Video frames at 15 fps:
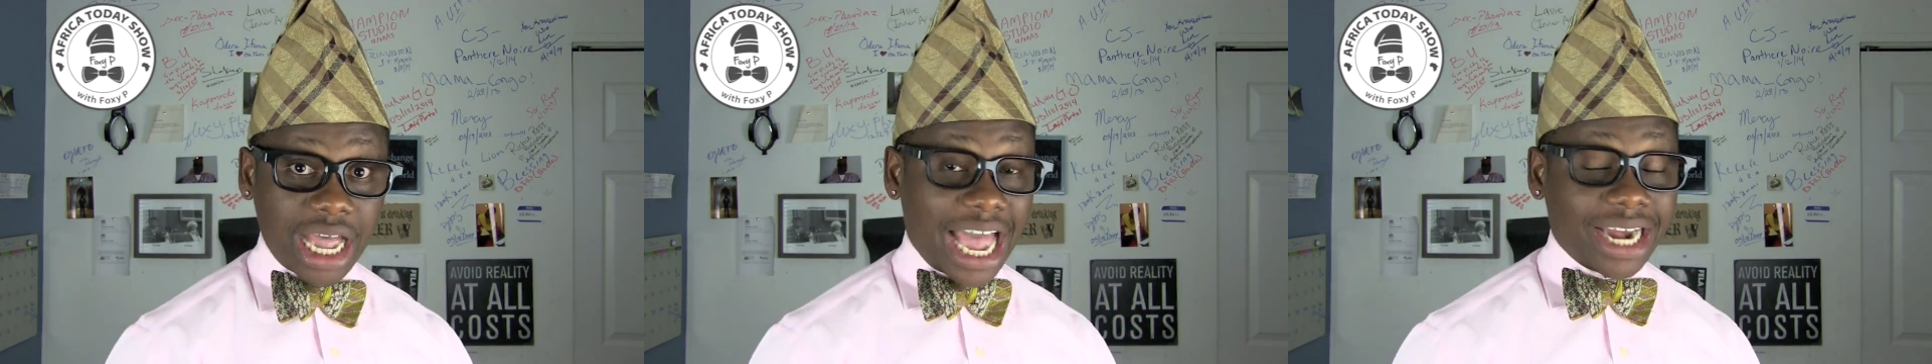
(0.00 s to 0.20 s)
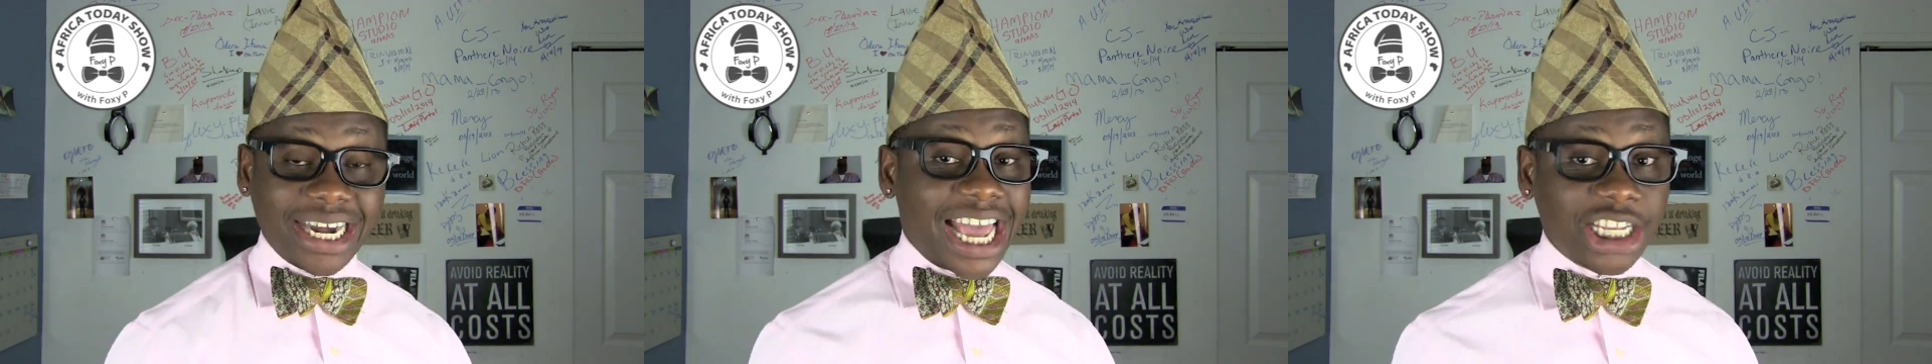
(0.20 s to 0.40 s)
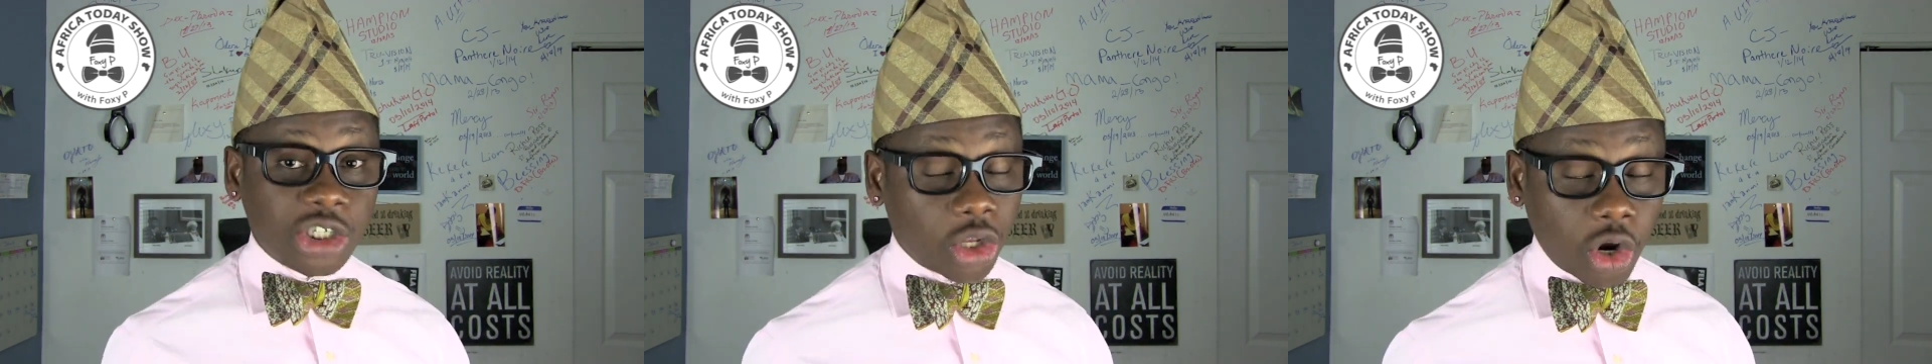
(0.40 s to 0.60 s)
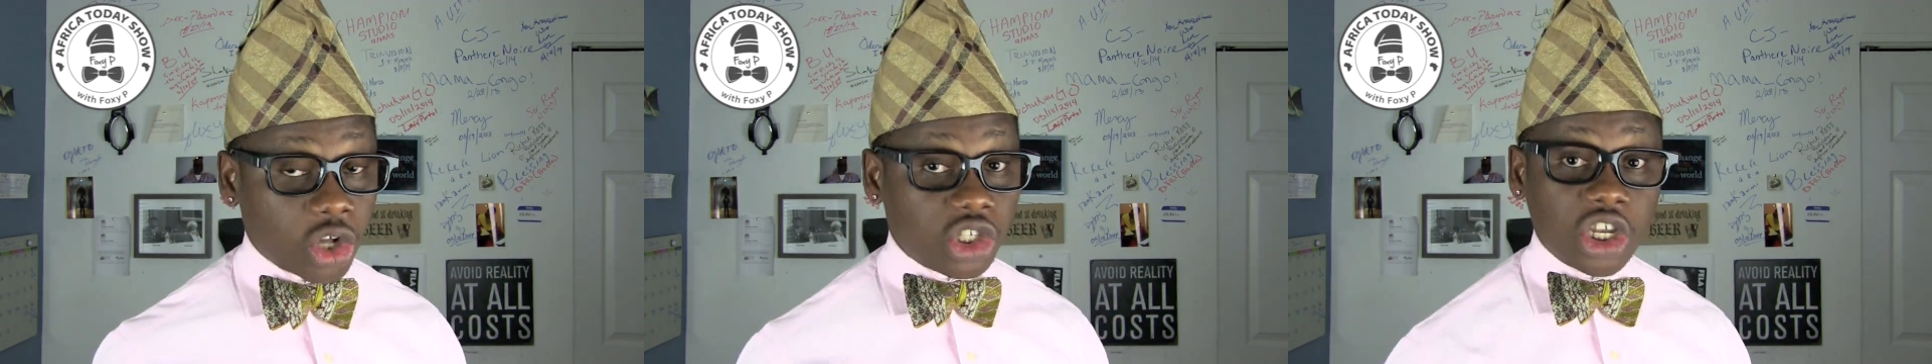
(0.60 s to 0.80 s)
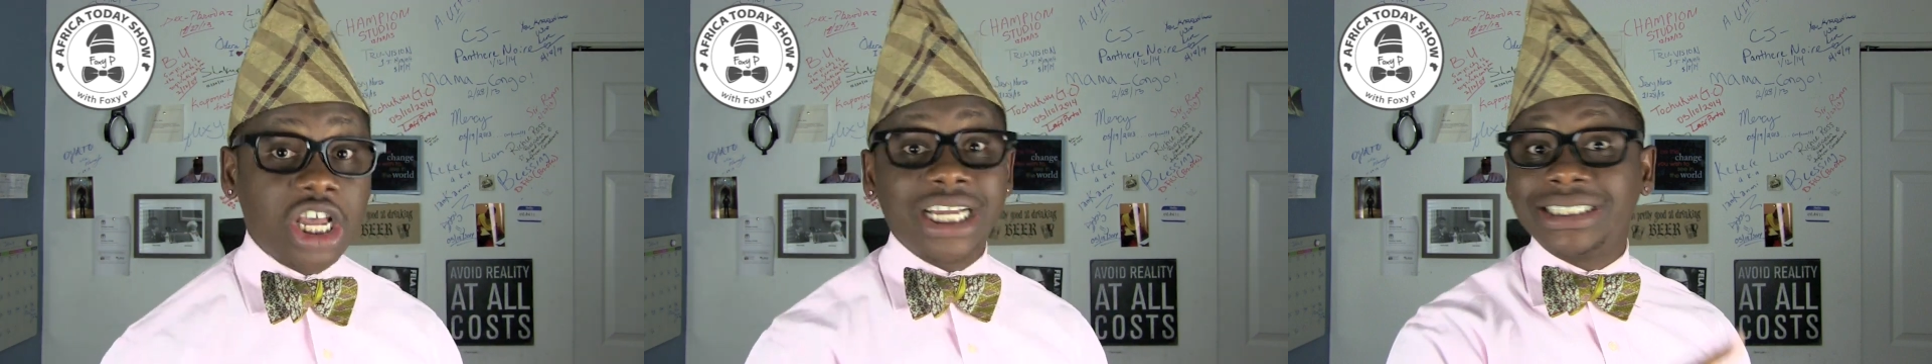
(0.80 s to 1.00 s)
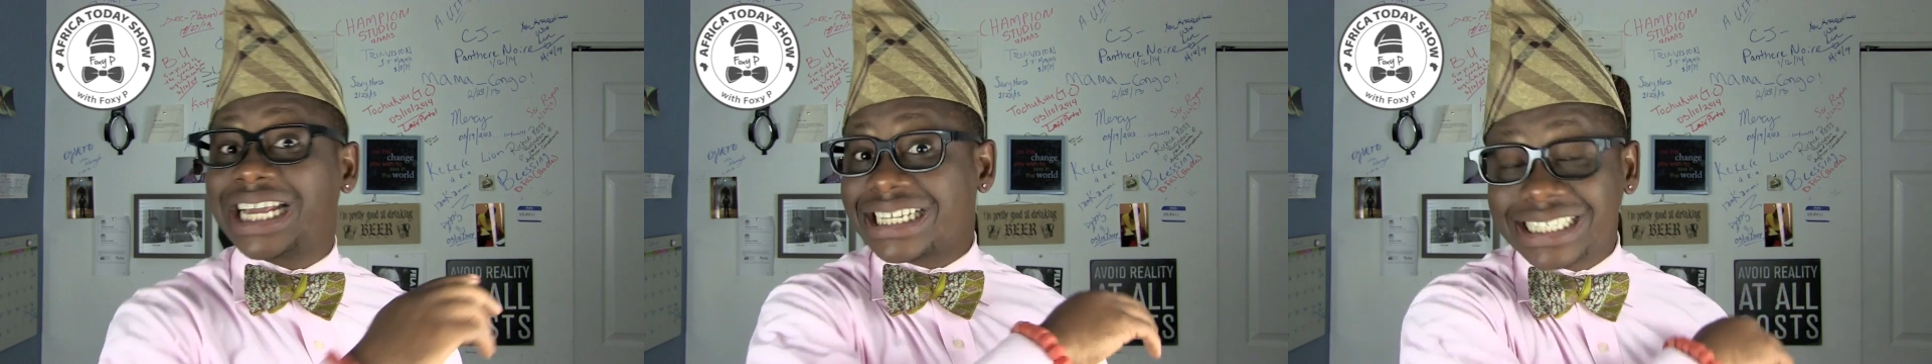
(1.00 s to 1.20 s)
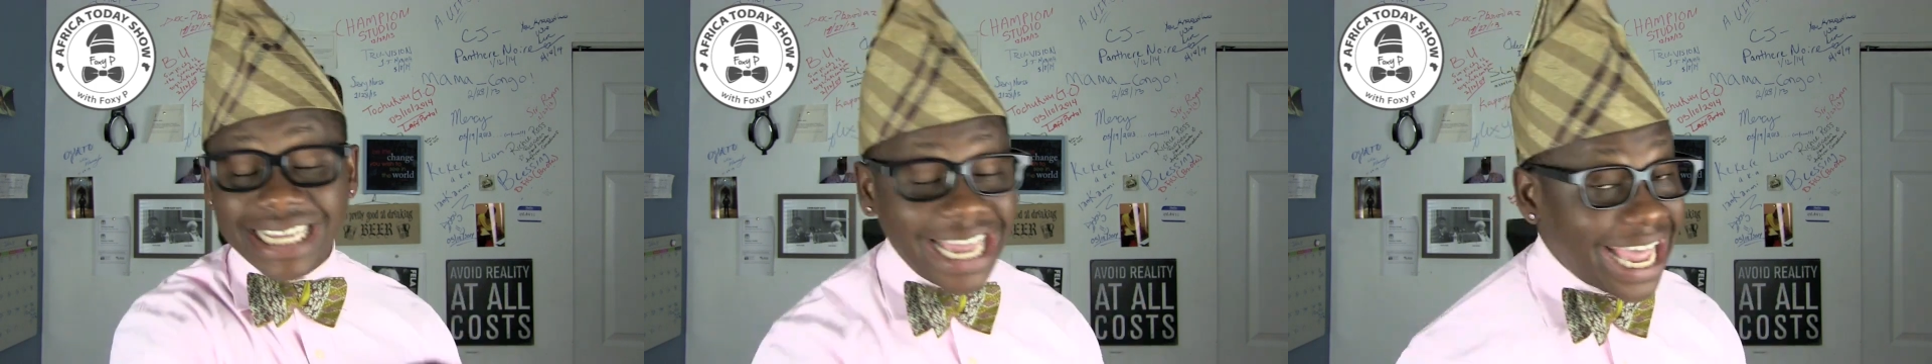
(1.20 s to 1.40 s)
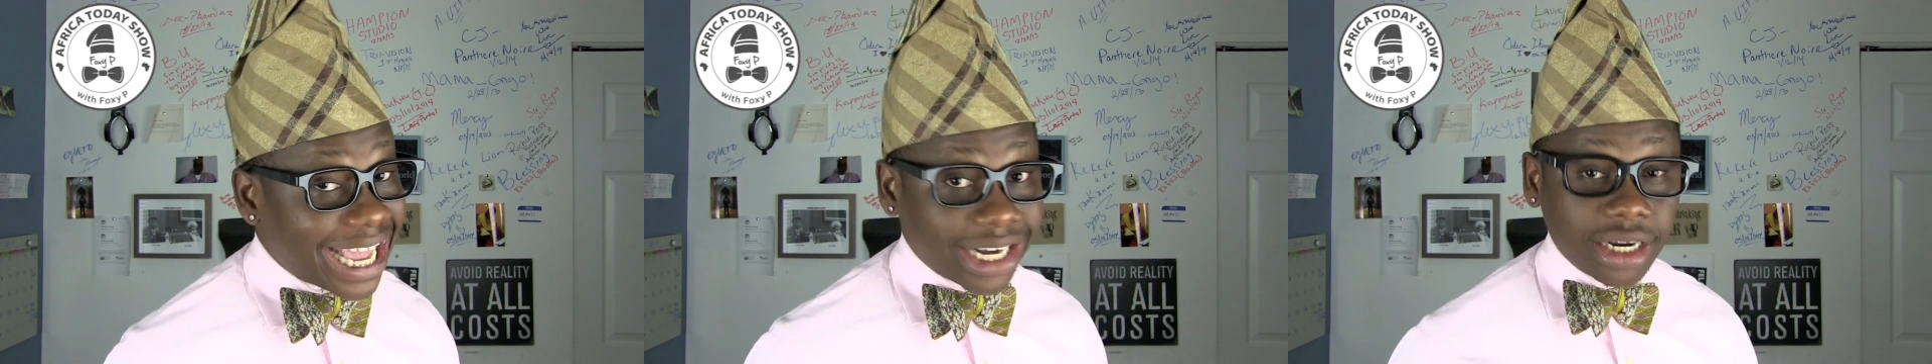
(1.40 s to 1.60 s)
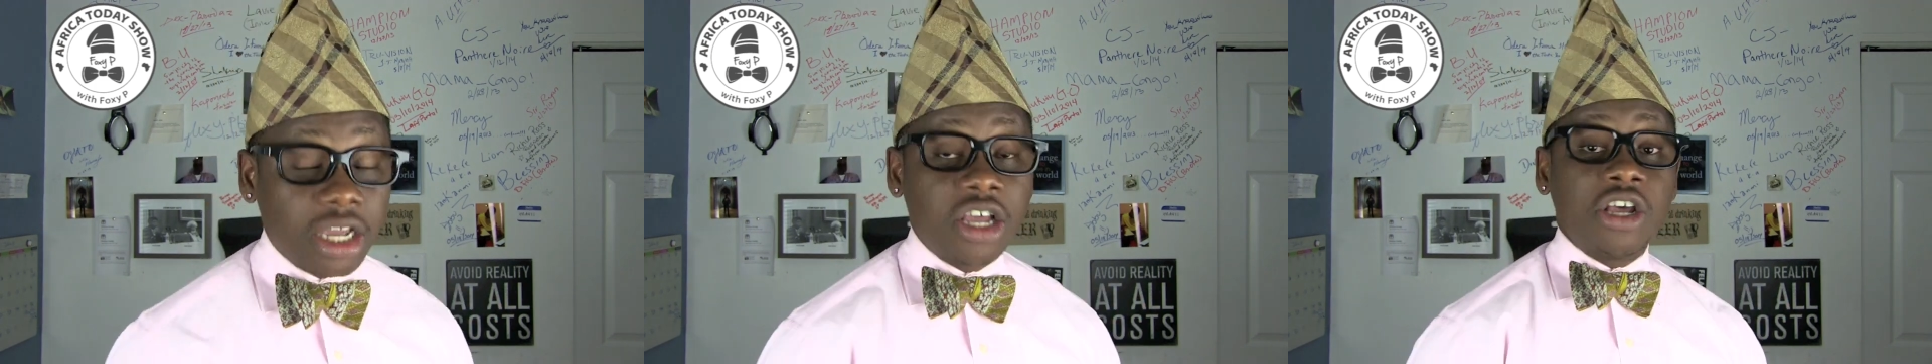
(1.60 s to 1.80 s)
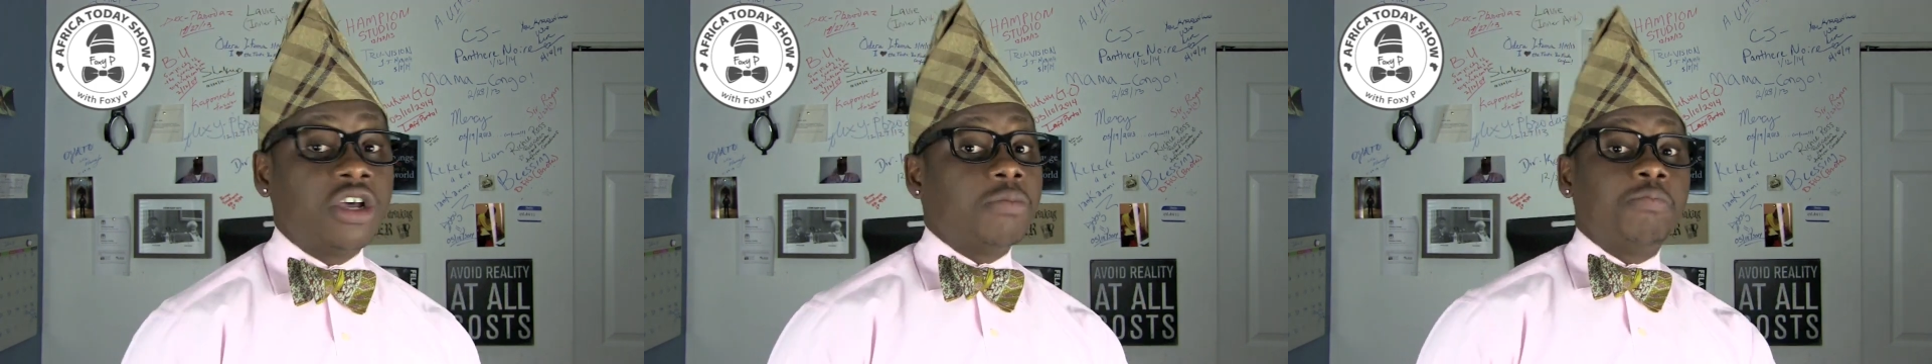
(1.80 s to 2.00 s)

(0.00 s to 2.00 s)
and nice clothes. That's it.